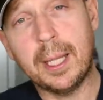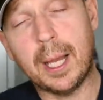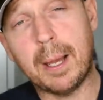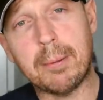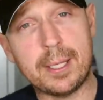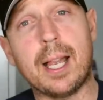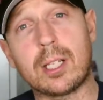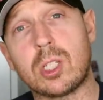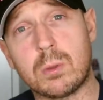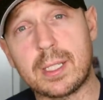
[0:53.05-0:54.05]
Uh, but yeah, I
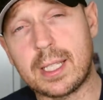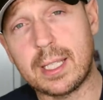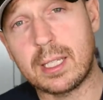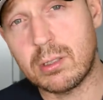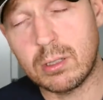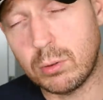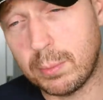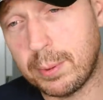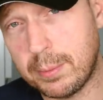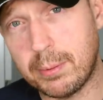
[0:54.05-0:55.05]
just want to say thank you to all the
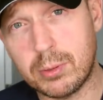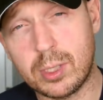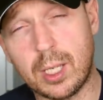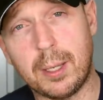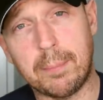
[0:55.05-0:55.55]
people's uh,